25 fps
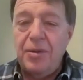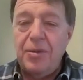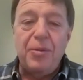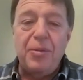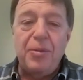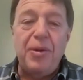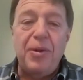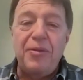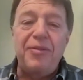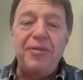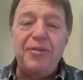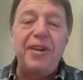Well,
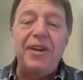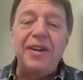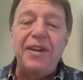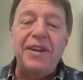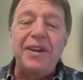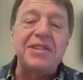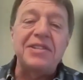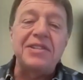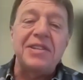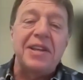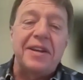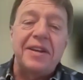we're
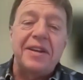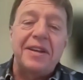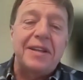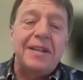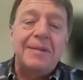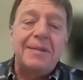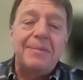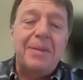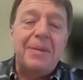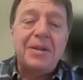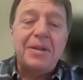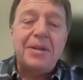very
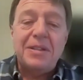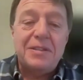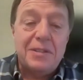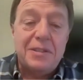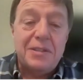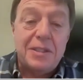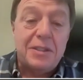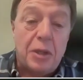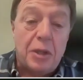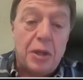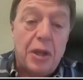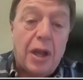excited about
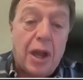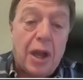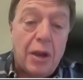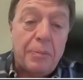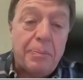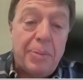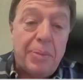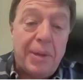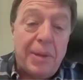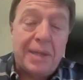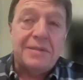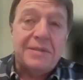the,
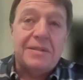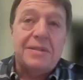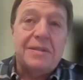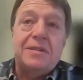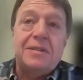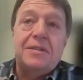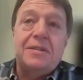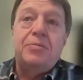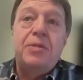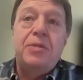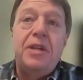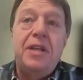our
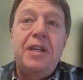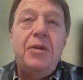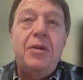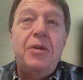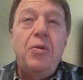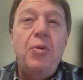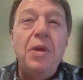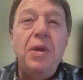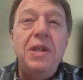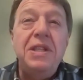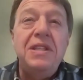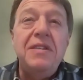patent. We,
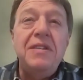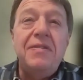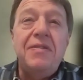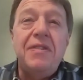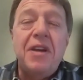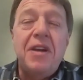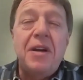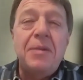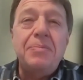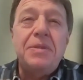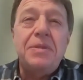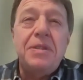we
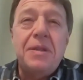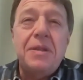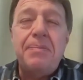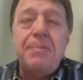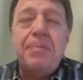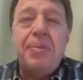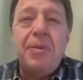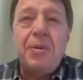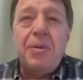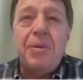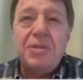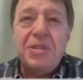developed a
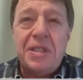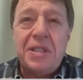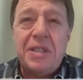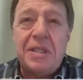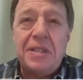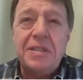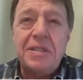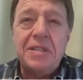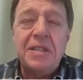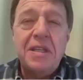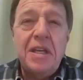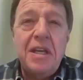
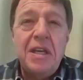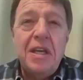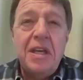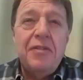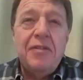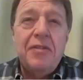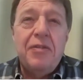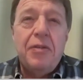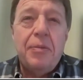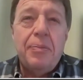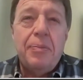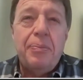process
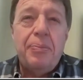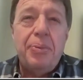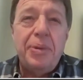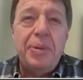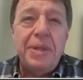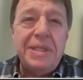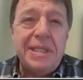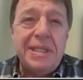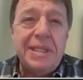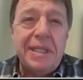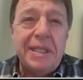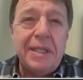for
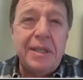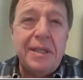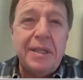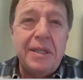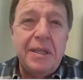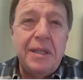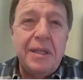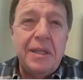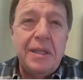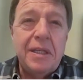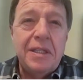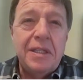
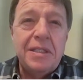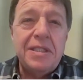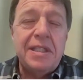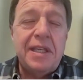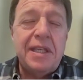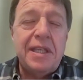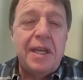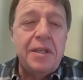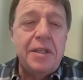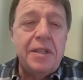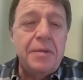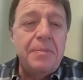printing
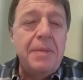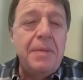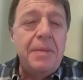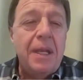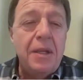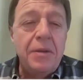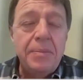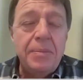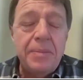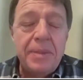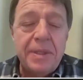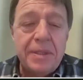scandium
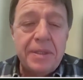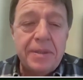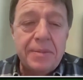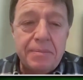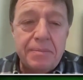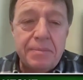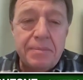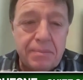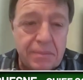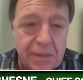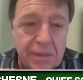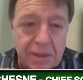
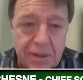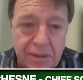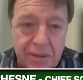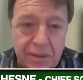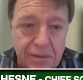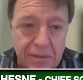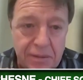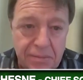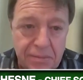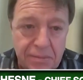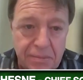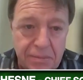aluminum
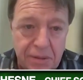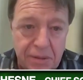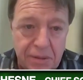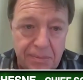uh,